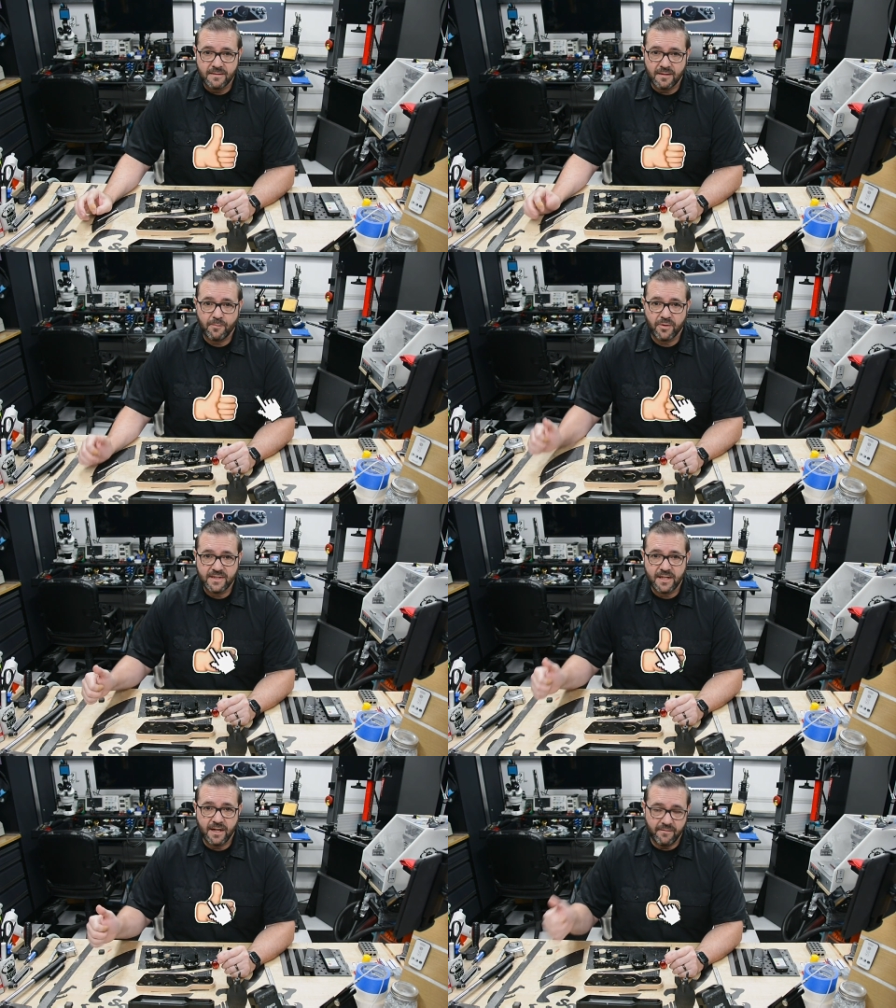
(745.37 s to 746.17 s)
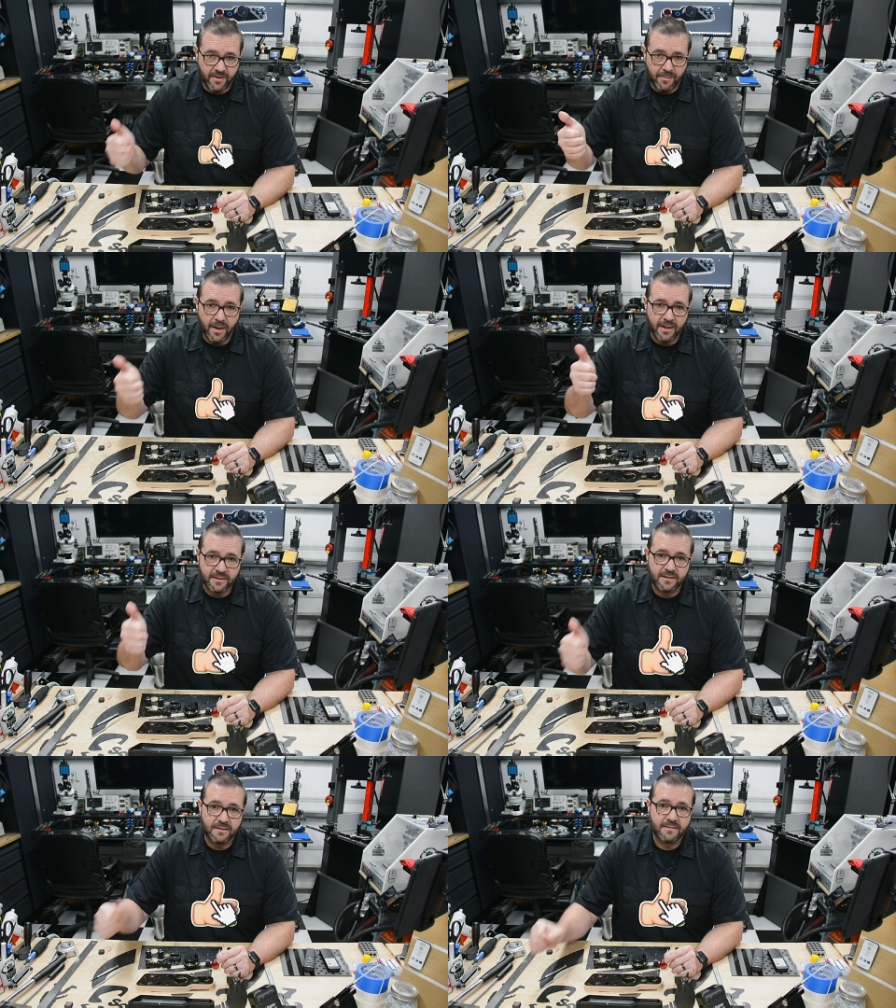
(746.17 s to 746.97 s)
I appreciate it very
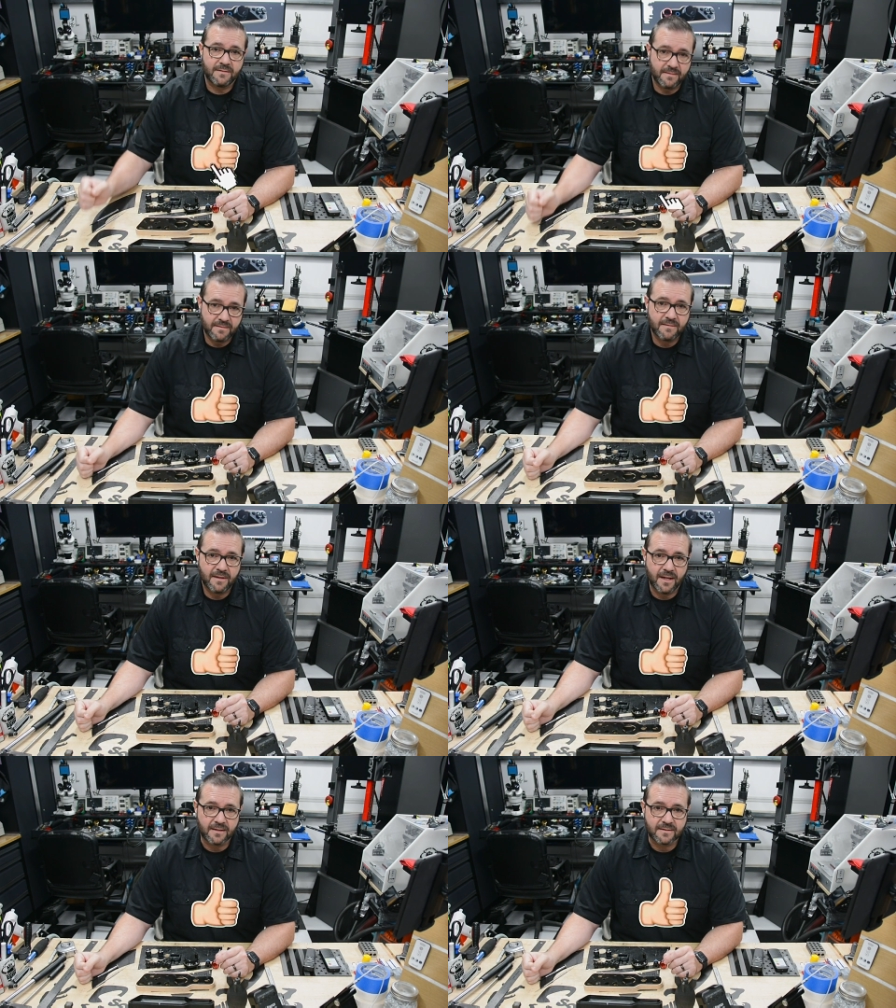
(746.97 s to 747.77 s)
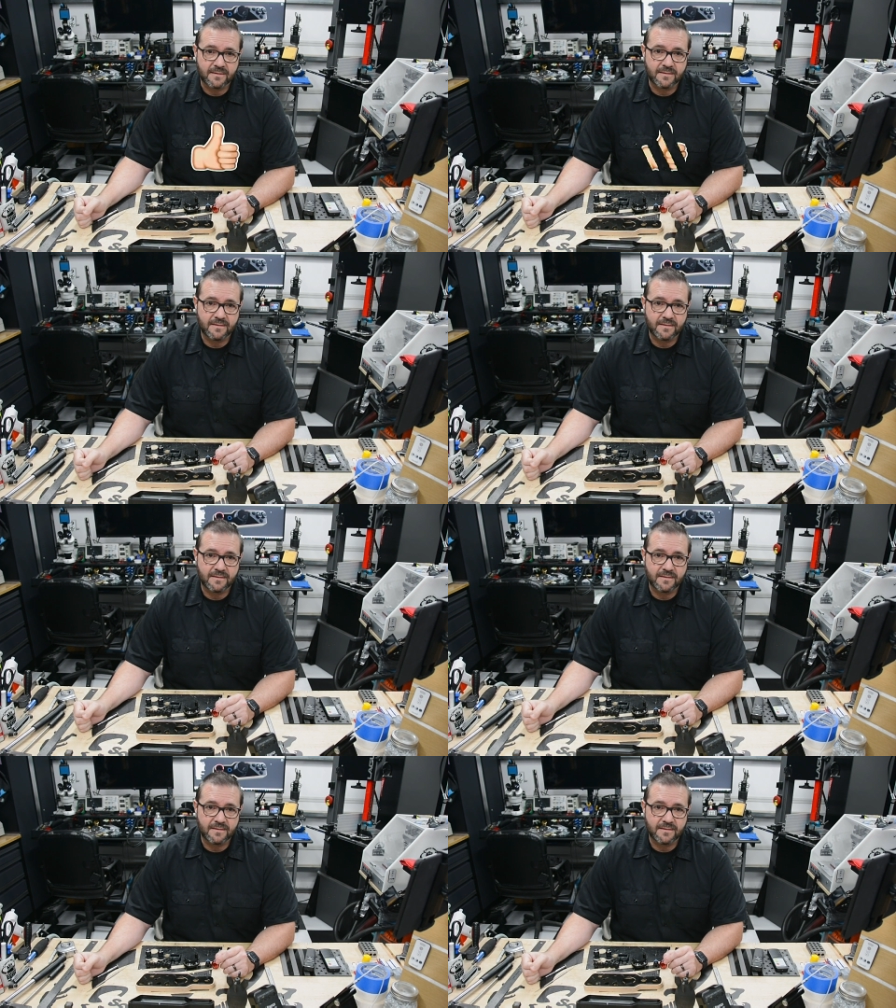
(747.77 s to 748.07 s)
much. Thanks.